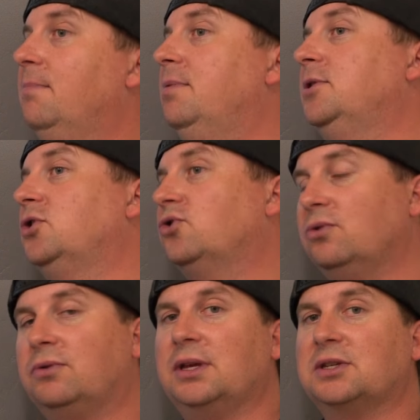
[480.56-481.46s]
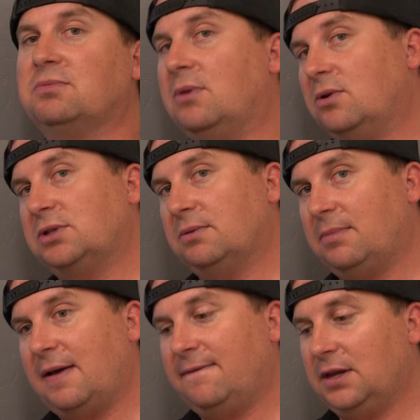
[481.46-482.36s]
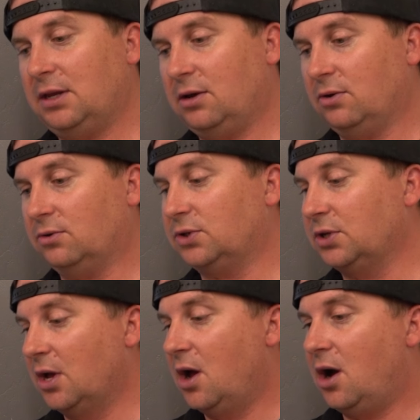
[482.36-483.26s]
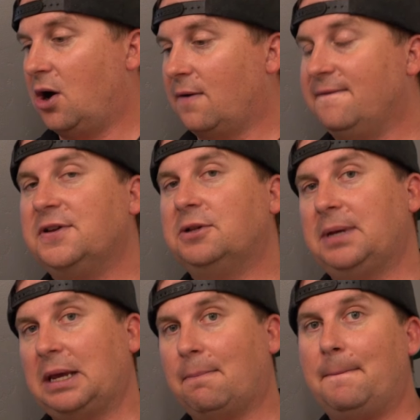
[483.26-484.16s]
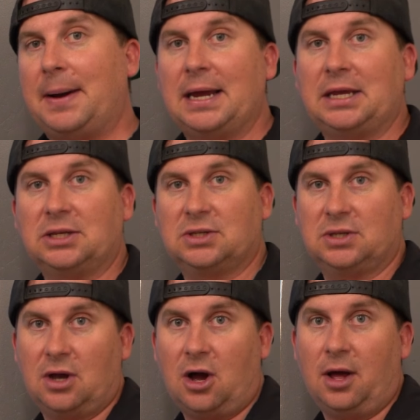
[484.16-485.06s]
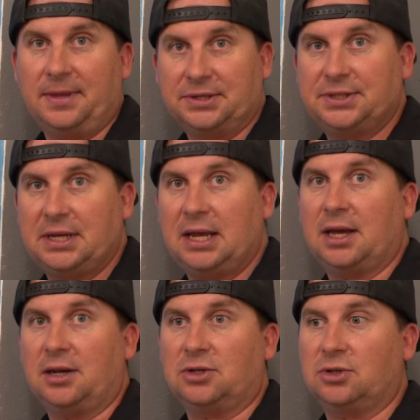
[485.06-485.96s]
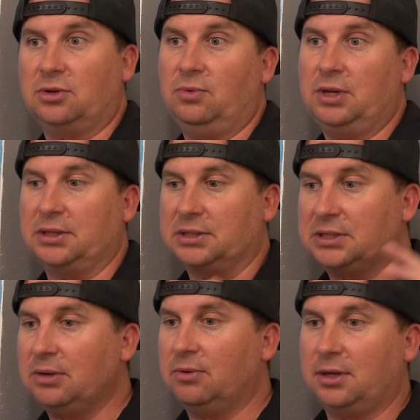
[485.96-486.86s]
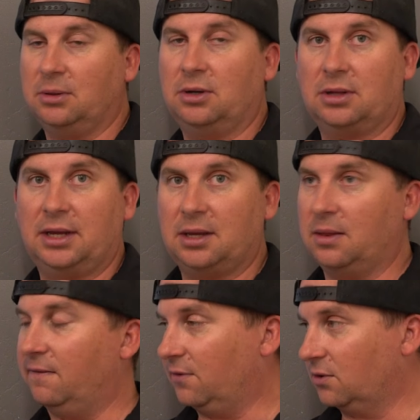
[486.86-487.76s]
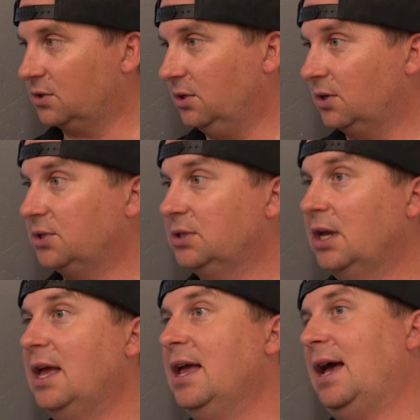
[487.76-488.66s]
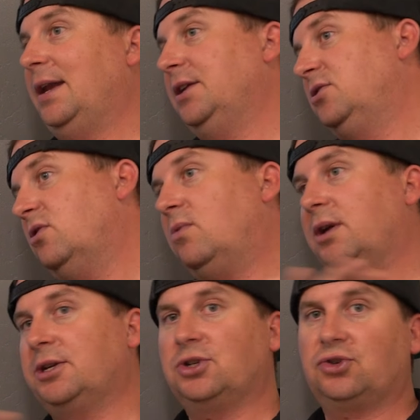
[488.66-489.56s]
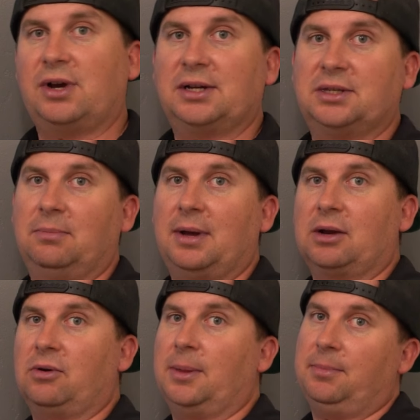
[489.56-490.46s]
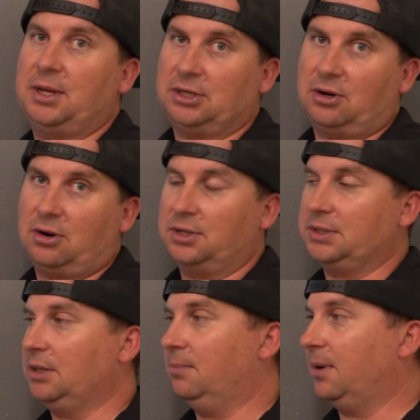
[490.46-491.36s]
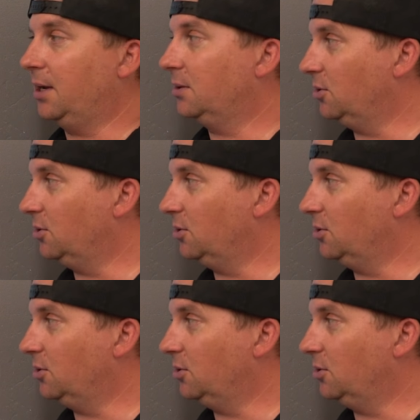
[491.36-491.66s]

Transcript: But the truth is, most of my videos are filming bikes on the stand so that we can see what they look like in the first looks. And I don't want a distracting background that makes it hard to see the bike.